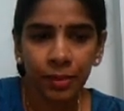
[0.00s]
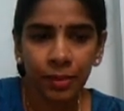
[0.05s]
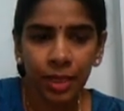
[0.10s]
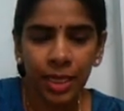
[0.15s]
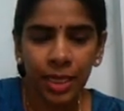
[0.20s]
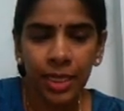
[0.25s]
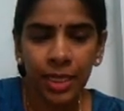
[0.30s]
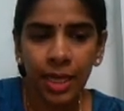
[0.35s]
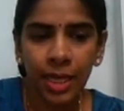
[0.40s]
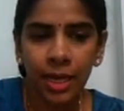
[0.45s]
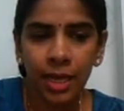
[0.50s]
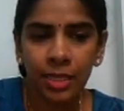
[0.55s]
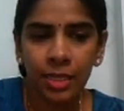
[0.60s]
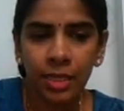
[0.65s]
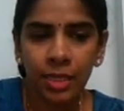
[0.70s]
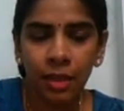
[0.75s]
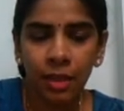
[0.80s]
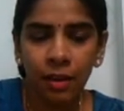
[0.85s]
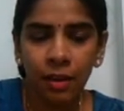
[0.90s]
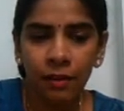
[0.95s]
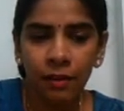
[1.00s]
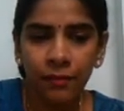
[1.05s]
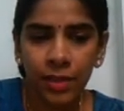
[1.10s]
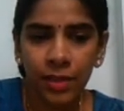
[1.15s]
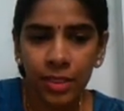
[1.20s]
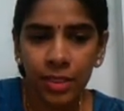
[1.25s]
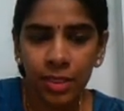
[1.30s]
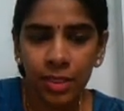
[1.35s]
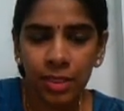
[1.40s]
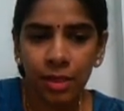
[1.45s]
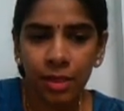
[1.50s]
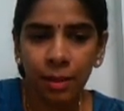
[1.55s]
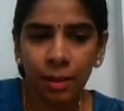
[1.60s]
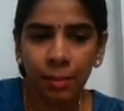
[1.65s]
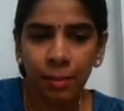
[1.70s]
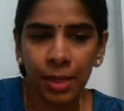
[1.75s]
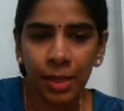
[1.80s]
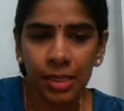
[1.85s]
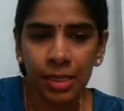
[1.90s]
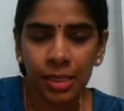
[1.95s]
It has fixed
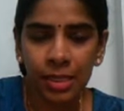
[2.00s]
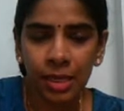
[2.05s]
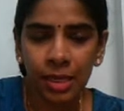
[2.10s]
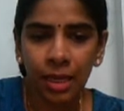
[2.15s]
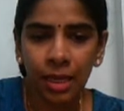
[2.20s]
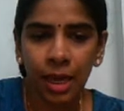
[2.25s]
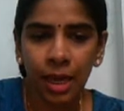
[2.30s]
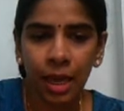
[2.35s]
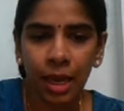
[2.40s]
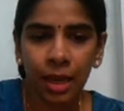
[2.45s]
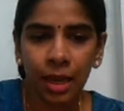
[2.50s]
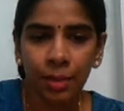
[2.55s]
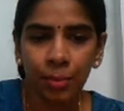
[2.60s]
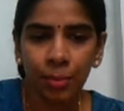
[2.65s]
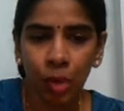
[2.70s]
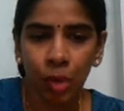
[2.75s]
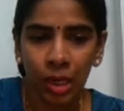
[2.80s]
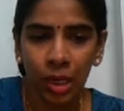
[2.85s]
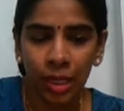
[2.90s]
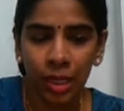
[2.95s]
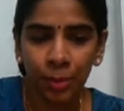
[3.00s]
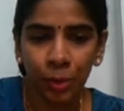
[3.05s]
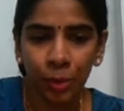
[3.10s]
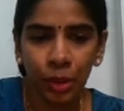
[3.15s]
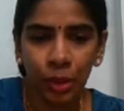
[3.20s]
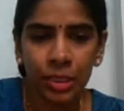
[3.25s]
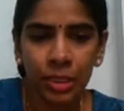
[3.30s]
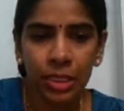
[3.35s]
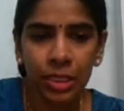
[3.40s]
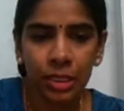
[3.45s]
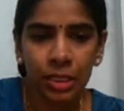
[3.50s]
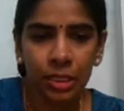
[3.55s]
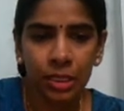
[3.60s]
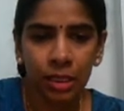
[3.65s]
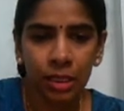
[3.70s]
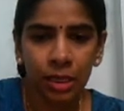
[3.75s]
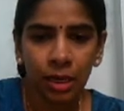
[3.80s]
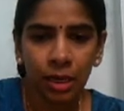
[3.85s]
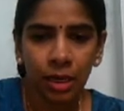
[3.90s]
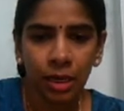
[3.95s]
melting and boiling points,
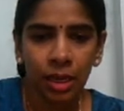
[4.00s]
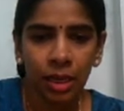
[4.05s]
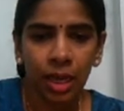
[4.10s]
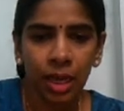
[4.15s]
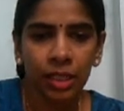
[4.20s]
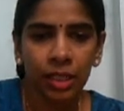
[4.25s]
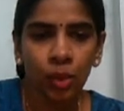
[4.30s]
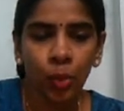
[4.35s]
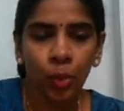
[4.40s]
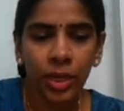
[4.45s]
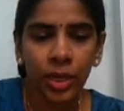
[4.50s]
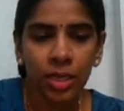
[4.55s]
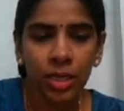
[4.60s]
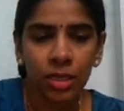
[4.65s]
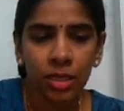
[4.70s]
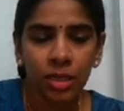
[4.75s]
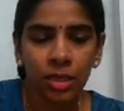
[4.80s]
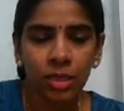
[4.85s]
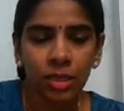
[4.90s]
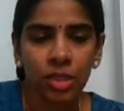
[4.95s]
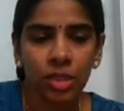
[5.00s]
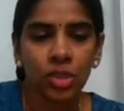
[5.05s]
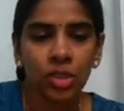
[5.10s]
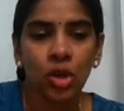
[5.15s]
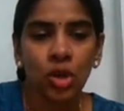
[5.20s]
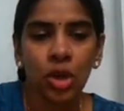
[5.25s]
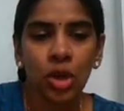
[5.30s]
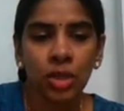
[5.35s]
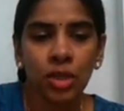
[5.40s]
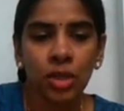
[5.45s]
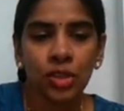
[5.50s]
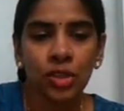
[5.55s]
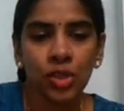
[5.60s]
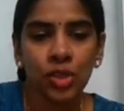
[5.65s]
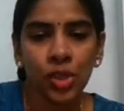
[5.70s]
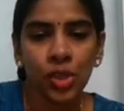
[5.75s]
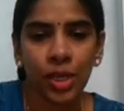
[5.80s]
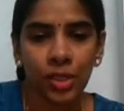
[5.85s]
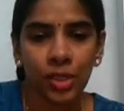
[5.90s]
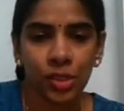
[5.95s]
and the weight does not
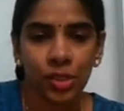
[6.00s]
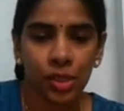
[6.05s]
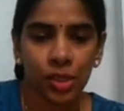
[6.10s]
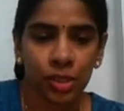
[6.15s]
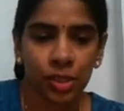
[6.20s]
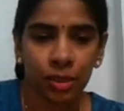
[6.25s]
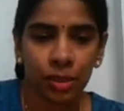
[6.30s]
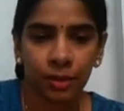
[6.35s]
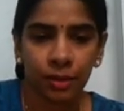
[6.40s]
change.